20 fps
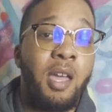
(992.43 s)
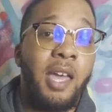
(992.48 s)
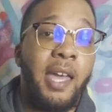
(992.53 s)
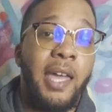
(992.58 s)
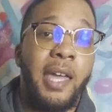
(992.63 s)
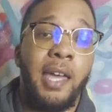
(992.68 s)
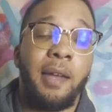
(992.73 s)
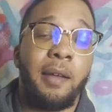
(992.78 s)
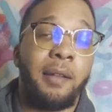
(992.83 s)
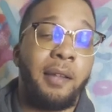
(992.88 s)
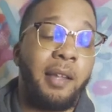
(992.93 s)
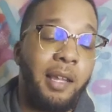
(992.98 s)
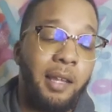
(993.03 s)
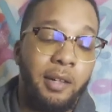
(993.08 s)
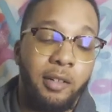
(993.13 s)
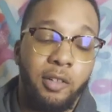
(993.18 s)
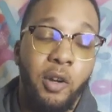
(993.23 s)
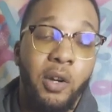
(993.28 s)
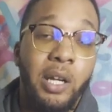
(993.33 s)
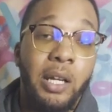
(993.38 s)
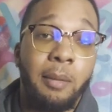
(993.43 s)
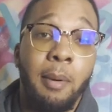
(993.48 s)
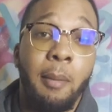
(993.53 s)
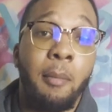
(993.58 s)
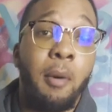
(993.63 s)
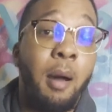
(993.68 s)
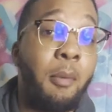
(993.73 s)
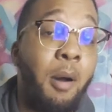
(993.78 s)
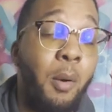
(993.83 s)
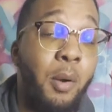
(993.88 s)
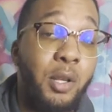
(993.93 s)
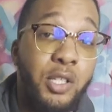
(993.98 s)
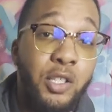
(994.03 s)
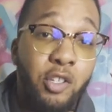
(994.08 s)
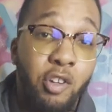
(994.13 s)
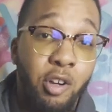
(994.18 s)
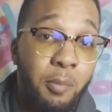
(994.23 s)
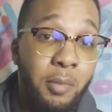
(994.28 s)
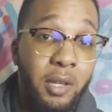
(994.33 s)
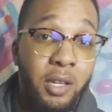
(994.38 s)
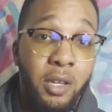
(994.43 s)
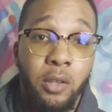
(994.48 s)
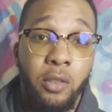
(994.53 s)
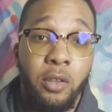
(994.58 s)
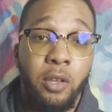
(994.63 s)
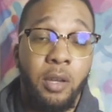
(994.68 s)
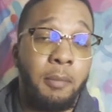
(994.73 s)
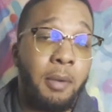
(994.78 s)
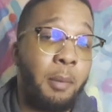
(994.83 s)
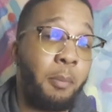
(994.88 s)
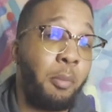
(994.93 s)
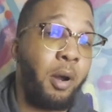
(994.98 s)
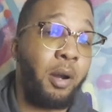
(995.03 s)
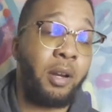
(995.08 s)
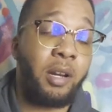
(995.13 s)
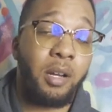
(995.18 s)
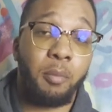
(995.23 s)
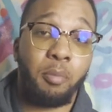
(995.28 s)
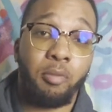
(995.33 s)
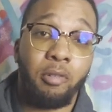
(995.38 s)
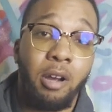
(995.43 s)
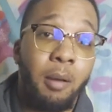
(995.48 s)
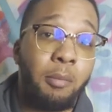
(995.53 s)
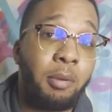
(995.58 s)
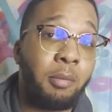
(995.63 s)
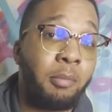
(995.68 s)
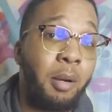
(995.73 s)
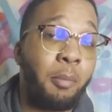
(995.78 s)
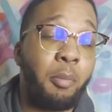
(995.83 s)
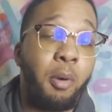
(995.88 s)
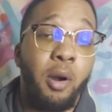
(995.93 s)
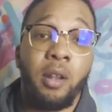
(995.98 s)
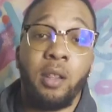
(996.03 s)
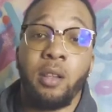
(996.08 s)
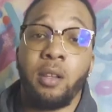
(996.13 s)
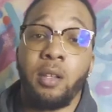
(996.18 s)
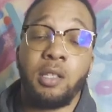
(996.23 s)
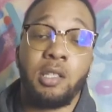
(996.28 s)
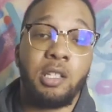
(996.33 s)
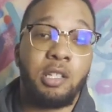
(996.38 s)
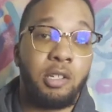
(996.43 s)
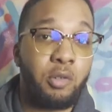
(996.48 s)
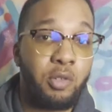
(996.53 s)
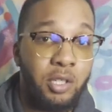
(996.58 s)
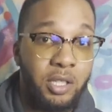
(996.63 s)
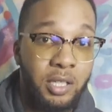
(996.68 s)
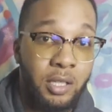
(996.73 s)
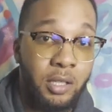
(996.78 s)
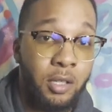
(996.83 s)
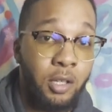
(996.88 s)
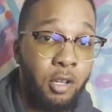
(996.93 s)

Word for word: And growing up, my mom always told me, you either gonna be a part of the problem or part of the solution.